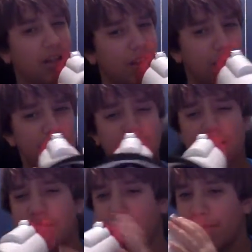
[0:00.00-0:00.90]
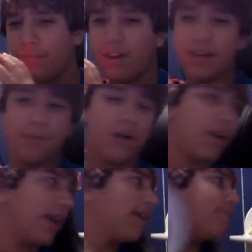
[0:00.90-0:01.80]
Oh, who doesn't love some fun? Bu-
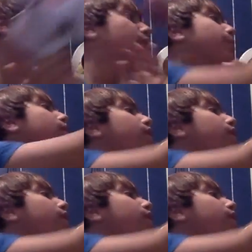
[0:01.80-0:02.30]
okay, no,